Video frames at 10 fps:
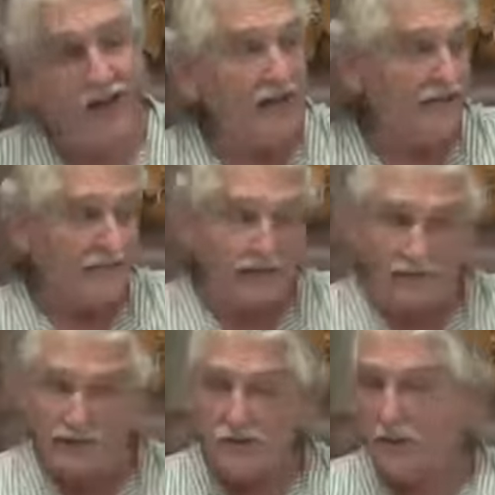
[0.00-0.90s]
and some
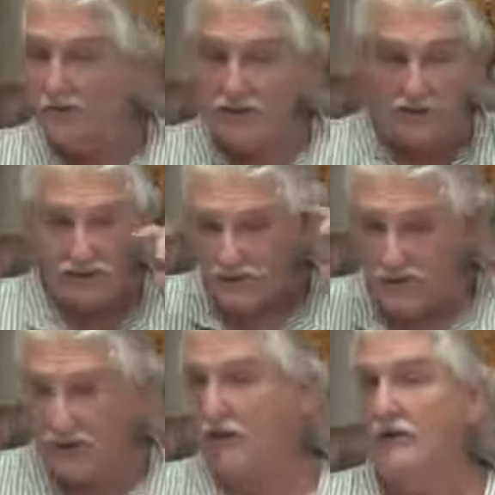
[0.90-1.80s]
of these people just
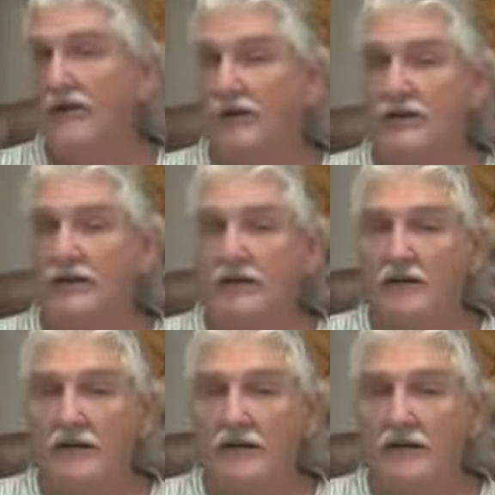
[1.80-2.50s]
still don't get it.